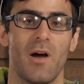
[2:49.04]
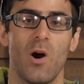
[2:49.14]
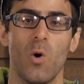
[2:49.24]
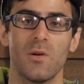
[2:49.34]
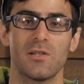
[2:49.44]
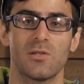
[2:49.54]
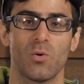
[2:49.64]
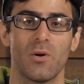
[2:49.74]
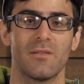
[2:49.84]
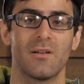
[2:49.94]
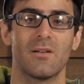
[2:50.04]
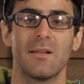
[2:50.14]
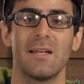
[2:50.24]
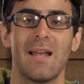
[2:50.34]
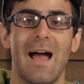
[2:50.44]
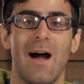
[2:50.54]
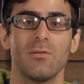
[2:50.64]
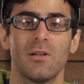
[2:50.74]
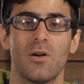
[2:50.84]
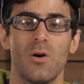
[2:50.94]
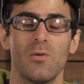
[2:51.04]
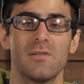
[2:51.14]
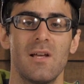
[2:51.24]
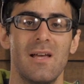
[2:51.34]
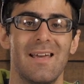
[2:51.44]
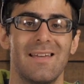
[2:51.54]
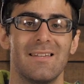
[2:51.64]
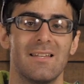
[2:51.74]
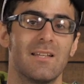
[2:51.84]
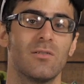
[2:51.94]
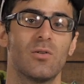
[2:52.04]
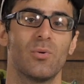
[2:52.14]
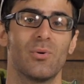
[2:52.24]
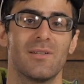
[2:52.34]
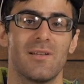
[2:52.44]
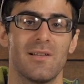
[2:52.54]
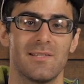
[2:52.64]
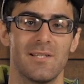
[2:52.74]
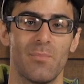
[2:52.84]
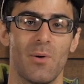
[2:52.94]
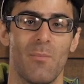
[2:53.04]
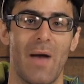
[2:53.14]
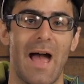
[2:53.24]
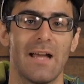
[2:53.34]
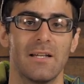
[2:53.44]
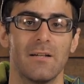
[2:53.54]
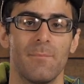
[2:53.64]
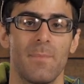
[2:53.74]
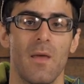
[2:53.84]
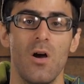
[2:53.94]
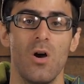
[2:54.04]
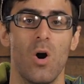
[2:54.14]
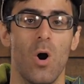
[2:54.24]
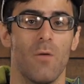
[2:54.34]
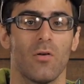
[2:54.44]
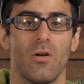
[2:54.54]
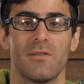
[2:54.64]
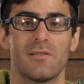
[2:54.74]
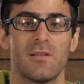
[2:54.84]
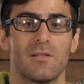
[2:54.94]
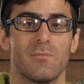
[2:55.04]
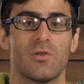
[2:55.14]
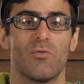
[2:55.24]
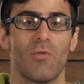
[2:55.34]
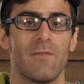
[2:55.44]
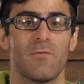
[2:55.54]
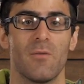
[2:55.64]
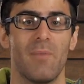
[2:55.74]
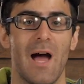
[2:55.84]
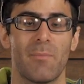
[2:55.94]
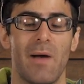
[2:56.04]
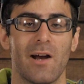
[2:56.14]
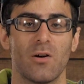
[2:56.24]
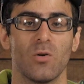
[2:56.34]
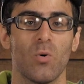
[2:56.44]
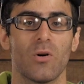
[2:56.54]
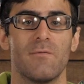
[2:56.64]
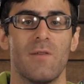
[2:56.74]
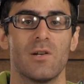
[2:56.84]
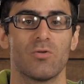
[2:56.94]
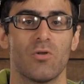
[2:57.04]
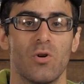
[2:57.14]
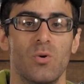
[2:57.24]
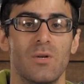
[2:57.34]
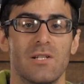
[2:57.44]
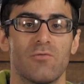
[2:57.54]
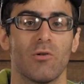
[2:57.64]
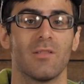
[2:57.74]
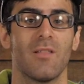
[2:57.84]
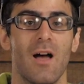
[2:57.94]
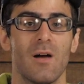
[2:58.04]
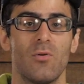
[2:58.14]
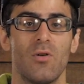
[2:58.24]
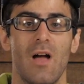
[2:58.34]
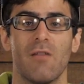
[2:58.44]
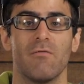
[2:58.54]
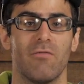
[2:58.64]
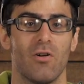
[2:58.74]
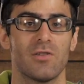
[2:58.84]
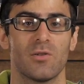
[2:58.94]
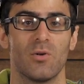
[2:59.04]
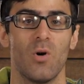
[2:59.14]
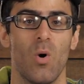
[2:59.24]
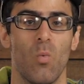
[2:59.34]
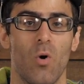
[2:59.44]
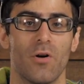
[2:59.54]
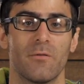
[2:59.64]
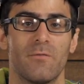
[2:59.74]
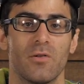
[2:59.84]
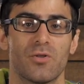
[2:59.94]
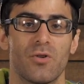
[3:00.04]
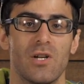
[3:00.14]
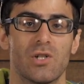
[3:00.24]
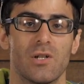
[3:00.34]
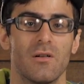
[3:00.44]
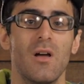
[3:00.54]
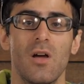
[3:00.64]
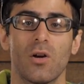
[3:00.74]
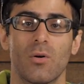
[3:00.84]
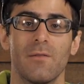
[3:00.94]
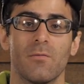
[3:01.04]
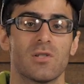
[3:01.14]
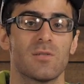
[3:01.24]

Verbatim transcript: by always storing the clean outlet hose in the included zip baggie. Overall, this system's great for the backpacker or adventurer who needs reliable and versatile water filtration. Great for